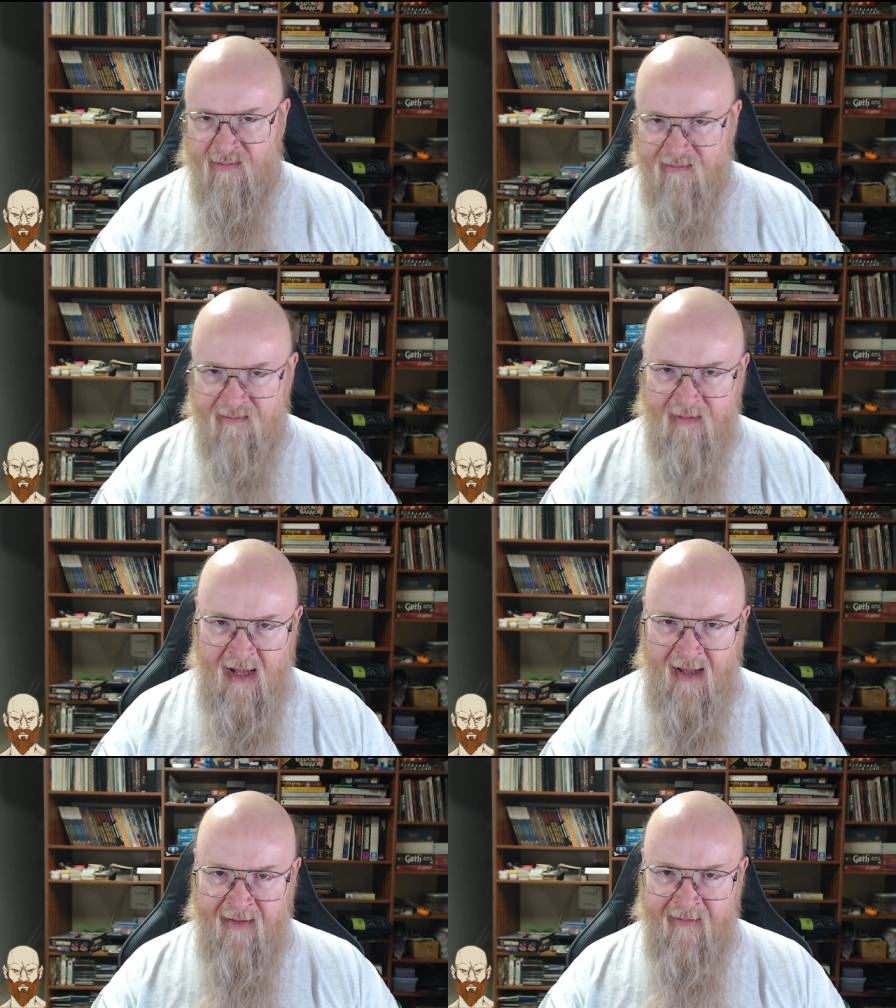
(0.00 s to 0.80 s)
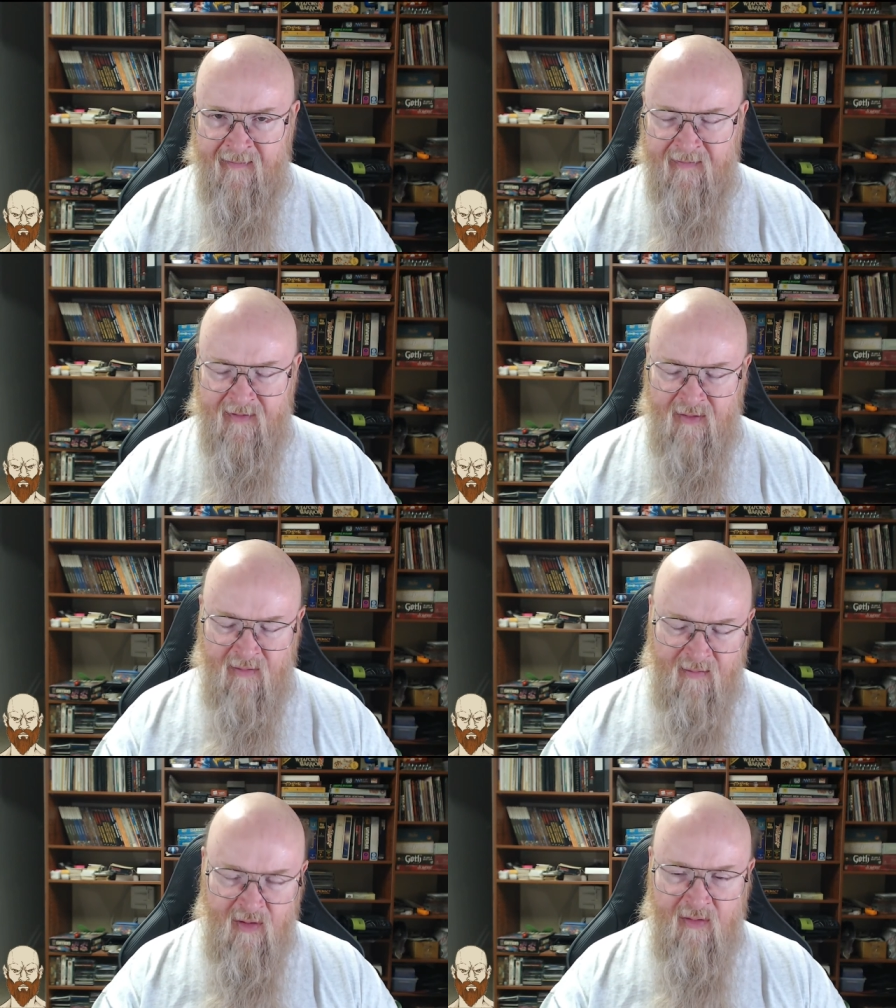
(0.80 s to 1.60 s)
uh, you
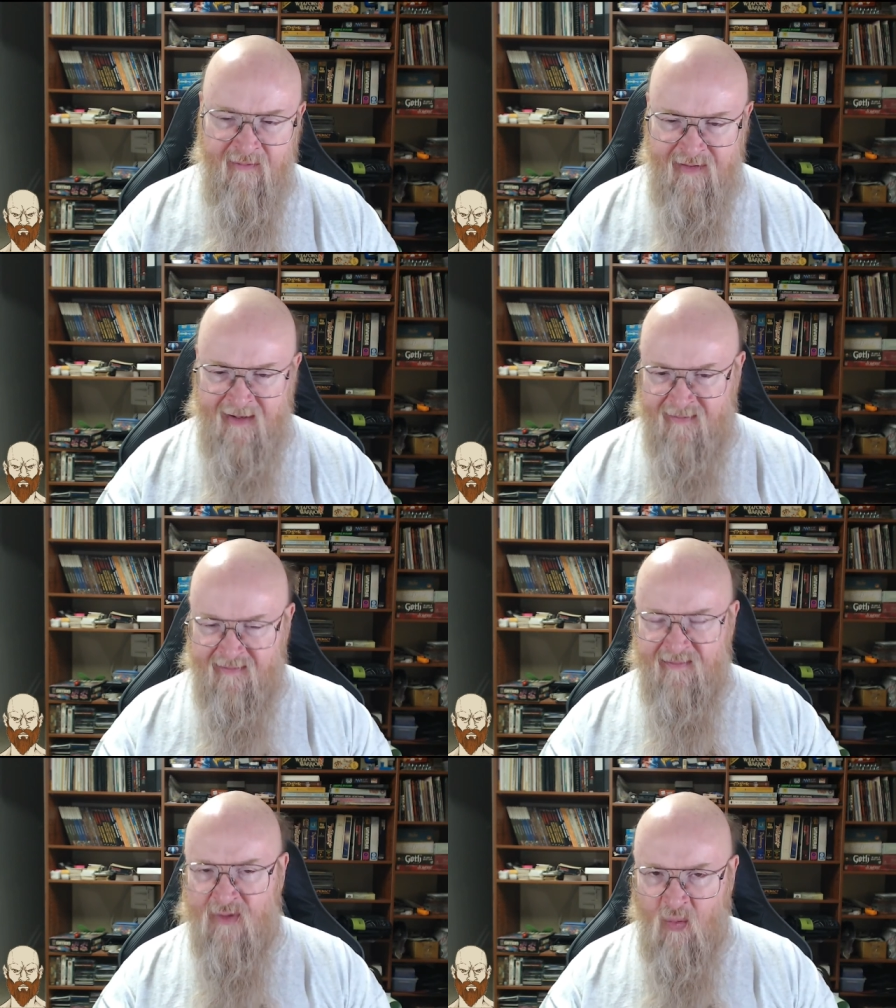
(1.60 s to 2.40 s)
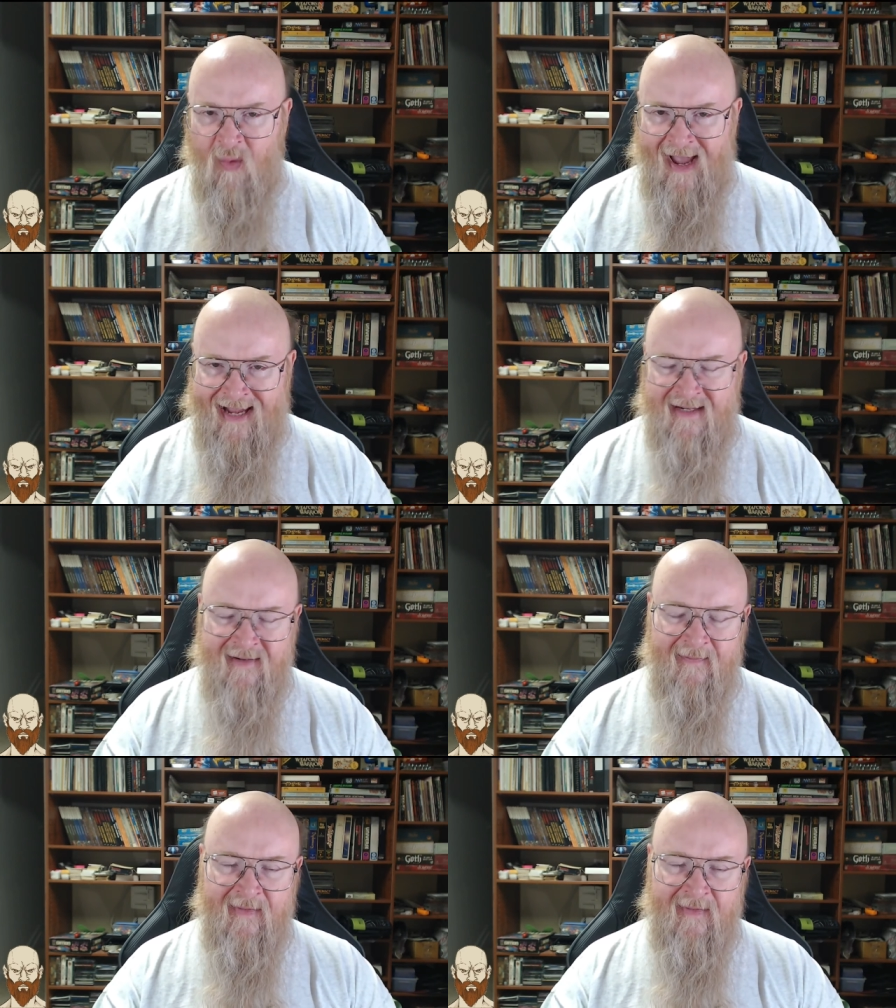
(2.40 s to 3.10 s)
remove the, the weight,